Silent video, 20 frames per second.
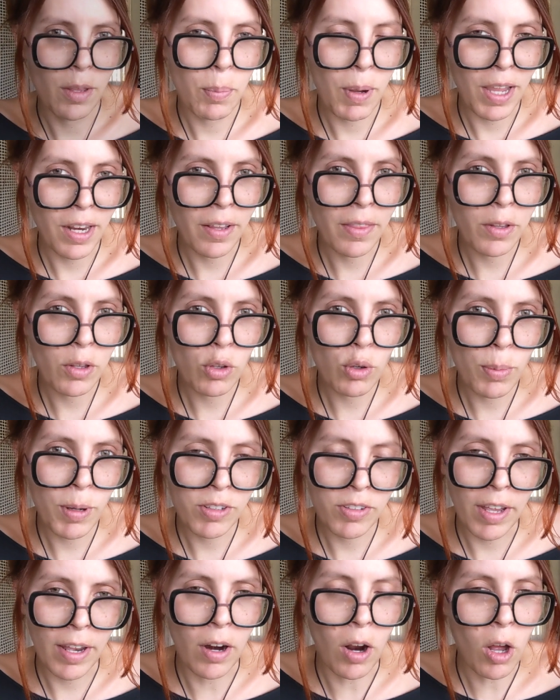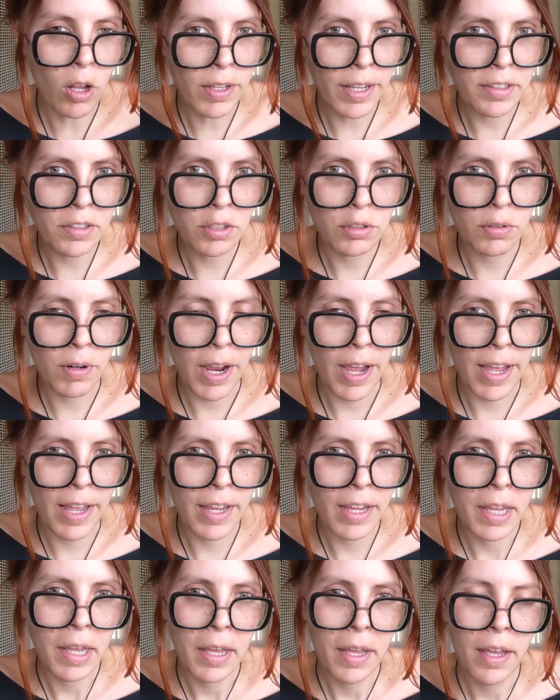the paint on the cube has had all night to
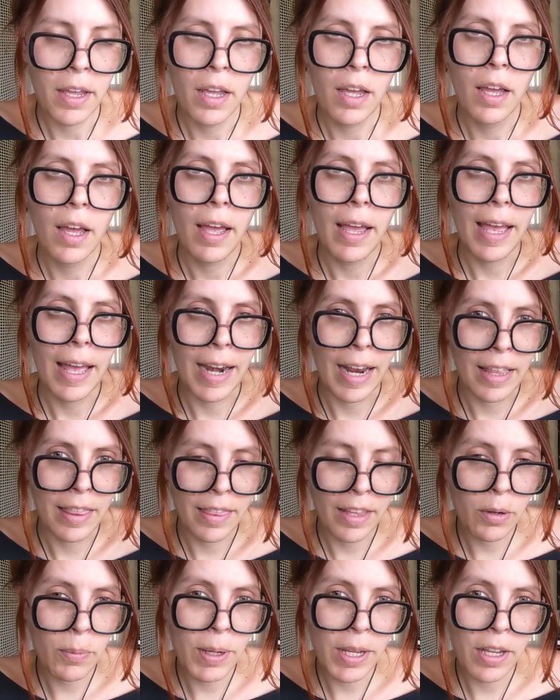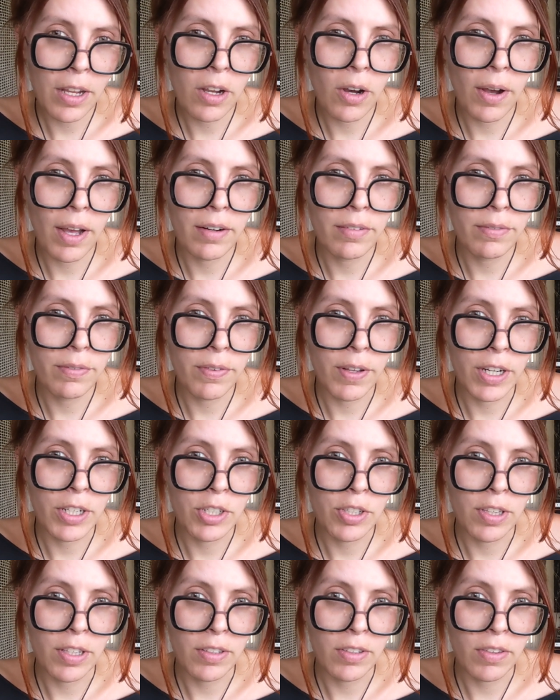dry, and I think we can go ahead and
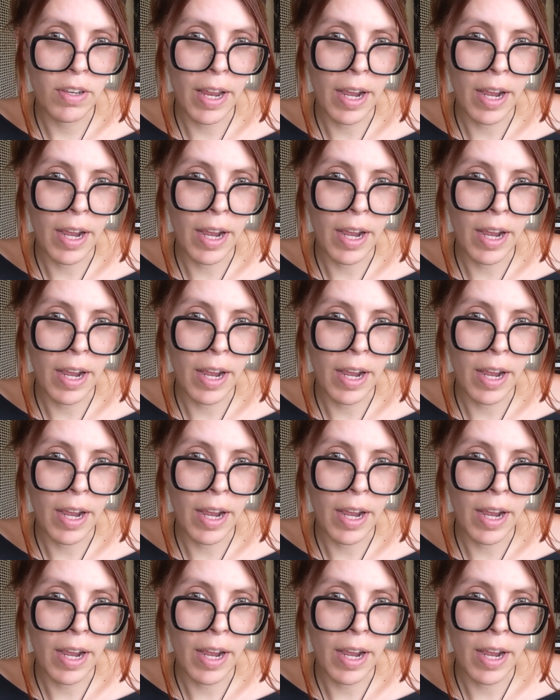finish this